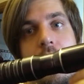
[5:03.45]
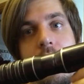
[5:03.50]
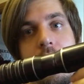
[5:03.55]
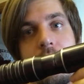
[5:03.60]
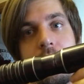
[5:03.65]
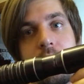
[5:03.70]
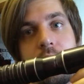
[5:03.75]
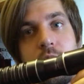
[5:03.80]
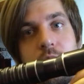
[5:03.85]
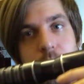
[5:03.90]

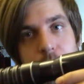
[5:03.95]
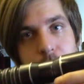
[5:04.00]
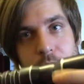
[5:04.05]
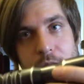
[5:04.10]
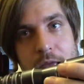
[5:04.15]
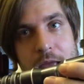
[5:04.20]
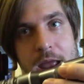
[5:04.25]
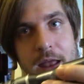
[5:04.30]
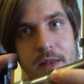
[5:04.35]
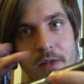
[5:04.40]
are too
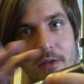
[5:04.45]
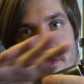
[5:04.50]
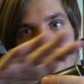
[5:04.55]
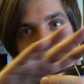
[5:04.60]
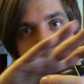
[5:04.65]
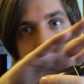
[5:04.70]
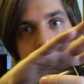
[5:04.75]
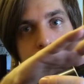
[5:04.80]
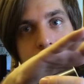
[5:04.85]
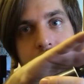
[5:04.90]
bland.
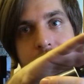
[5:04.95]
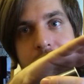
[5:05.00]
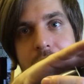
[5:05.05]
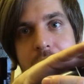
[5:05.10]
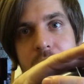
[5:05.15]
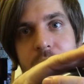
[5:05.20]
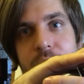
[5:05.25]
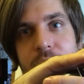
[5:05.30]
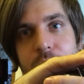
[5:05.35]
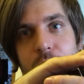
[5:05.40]
They
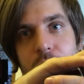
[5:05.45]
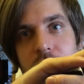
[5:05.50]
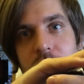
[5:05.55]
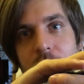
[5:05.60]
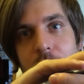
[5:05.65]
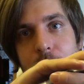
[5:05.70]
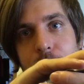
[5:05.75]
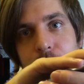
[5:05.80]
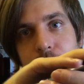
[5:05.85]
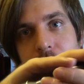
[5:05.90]
have, for
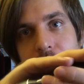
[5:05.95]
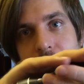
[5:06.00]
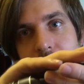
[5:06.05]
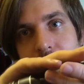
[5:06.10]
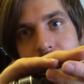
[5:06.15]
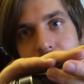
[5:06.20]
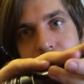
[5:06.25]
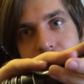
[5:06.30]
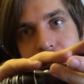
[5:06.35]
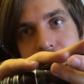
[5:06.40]
example, they
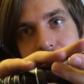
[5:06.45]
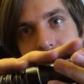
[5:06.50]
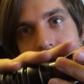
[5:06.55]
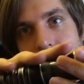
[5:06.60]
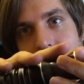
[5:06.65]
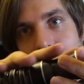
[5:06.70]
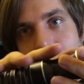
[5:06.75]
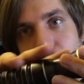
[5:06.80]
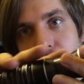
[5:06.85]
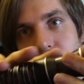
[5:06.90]
have the
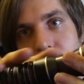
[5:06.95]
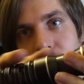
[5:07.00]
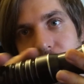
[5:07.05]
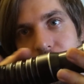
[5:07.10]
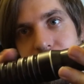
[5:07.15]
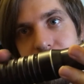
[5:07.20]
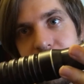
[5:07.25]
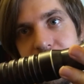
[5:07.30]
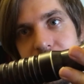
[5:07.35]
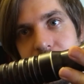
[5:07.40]
outer
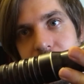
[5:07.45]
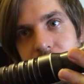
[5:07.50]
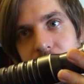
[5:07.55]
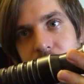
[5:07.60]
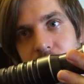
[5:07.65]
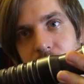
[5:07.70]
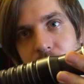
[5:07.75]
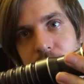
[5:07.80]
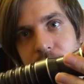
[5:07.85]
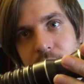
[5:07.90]

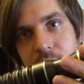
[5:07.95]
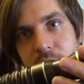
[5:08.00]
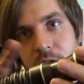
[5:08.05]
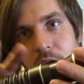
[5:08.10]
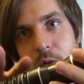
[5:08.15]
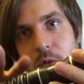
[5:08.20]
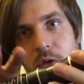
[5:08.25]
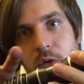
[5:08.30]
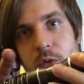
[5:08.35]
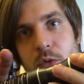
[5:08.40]
features of a
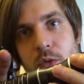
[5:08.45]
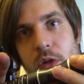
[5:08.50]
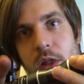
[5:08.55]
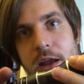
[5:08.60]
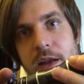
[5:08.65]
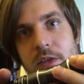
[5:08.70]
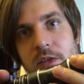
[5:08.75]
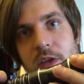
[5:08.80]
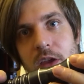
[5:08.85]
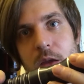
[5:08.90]
very cool
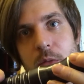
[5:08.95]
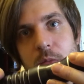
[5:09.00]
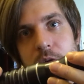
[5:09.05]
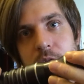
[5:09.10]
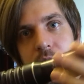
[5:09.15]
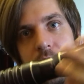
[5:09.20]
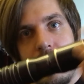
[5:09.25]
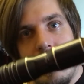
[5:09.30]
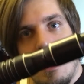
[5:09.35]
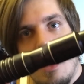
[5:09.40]

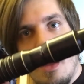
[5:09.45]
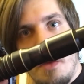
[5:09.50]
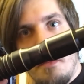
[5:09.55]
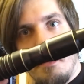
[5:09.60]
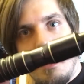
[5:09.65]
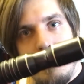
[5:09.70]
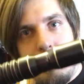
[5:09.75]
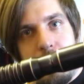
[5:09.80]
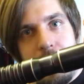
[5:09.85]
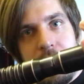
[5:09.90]
lightsaber,
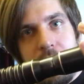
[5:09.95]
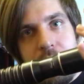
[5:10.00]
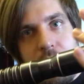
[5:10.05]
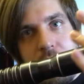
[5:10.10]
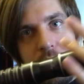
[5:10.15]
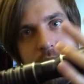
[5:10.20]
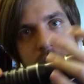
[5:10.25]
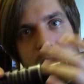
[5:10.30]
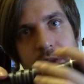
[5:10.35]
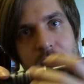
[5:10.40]
but
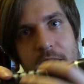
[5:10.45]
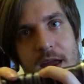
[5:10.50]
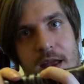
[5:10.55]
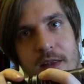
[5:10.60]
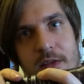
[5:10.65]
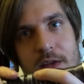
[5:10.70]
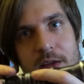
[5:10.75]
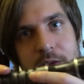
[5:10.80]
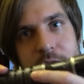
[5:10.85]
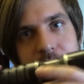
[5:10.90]
beyond
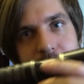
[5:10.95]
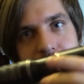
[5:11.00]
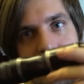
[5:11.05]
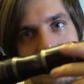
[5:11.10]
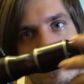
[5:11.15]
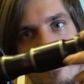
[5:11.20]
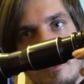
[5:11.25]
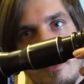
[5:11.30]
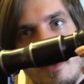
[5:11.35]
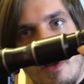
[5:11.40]
that, it's
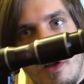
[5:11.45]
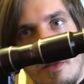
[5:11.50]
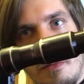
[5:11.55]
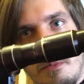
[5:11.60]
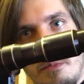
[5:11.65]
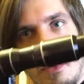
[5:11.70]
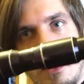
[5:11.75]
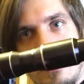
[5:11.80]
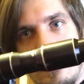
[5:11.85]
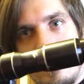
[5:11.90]
just not
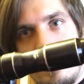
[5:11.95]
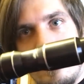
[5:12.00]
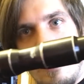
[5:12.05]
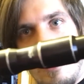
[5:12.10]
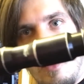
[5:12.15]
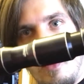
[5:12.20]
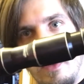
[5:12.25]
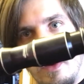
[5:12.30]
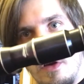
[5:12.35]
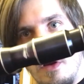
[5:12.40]
much
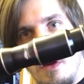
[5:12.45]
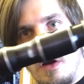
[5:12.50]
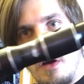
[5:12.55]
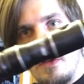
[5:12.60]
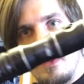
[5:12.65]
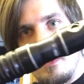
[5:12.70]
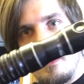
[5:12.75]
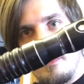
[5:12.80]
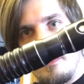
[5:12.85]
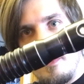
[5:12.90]
going
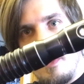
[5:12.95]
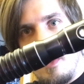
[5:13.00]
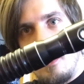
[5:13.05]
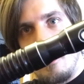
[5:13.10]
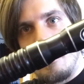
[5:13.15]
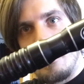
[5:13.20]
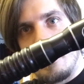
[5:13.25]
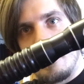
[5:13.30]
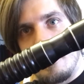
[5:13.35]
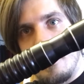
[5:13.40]
on. They're
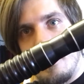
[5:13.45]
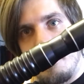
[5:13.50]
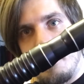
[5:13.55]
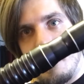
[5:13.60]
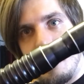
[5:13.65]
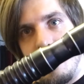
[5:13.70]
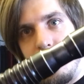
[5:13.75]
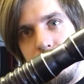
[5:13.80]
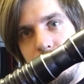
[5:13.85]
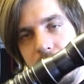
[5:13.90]
very
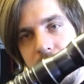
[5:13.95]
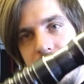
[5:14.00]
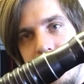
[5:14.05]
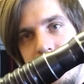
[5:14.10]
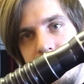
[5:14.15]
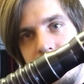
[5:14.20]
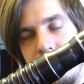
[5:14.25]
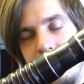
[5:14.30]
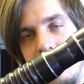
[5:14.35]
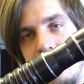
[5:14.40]
typical,
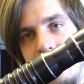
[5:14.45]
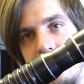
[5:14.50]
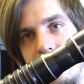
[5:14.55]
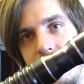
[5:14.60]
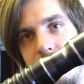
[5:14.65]
bland and